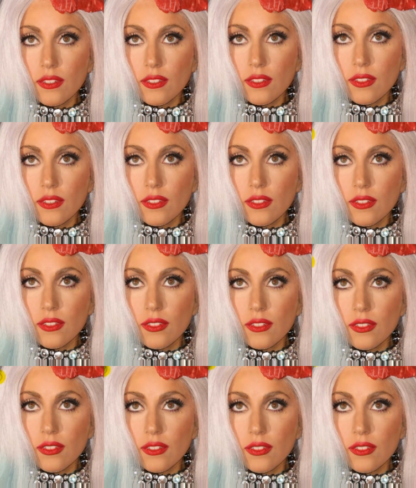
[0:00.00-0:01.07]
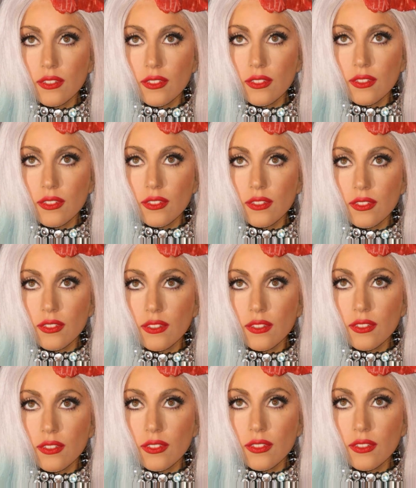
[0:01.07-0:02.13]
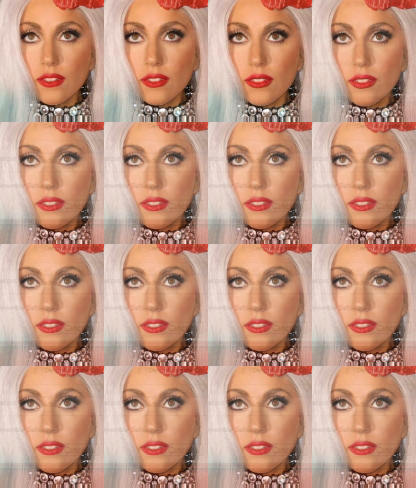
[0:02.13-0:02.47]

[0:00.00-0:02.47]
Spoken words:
No one is speaking in this clip.